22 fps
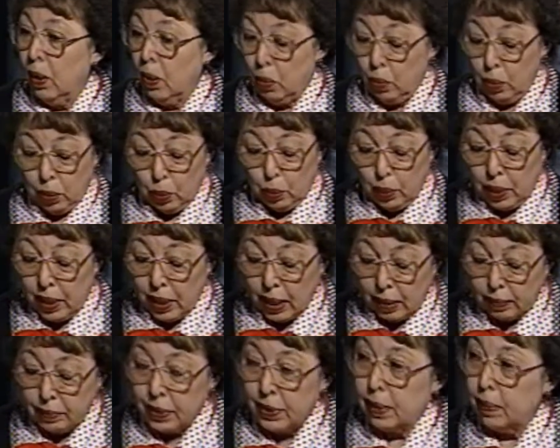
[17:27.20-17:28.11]
Well, we
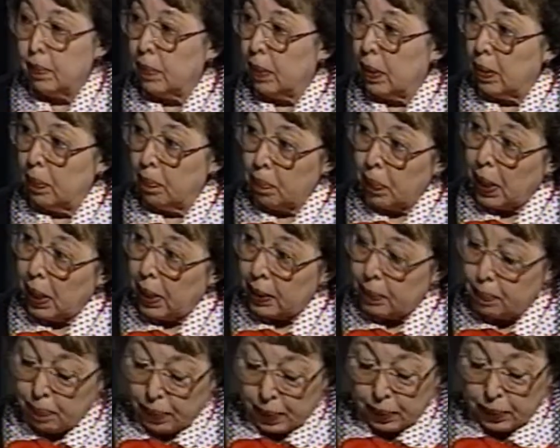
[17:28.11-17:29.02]
have some uh,
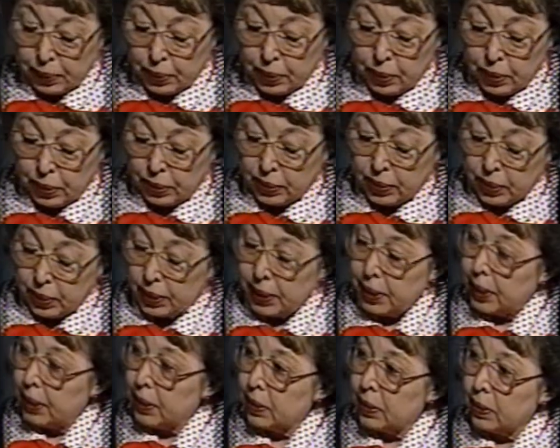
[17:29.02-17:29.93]
Planned Parenthood
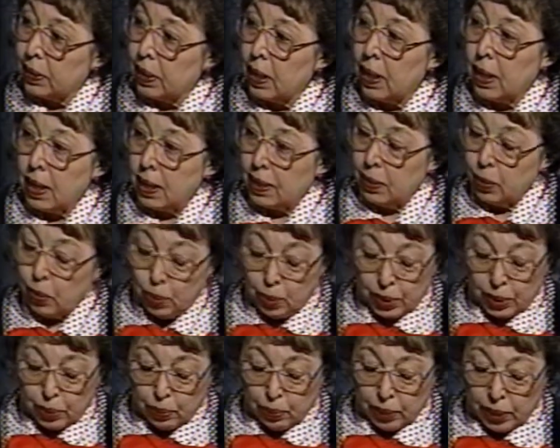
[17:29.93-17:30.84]
clinics who
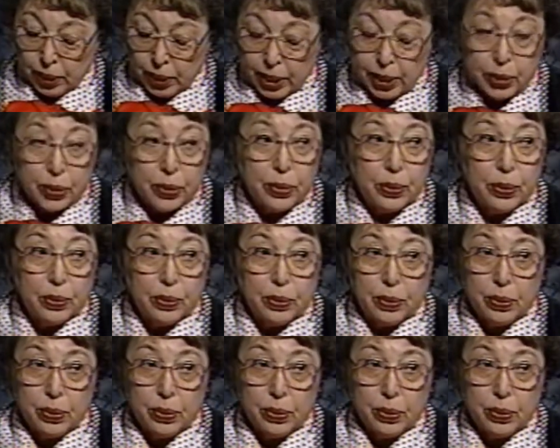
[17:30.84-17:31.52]
can relate to,